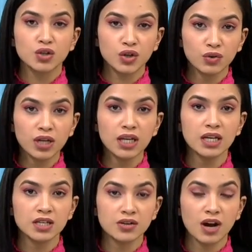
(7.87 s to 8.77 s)
during
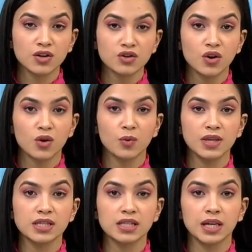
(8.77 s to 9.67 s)
an interaction
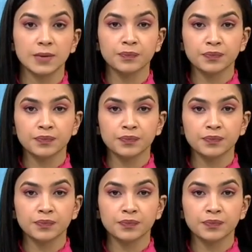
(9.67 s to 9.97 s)
on Wednesday.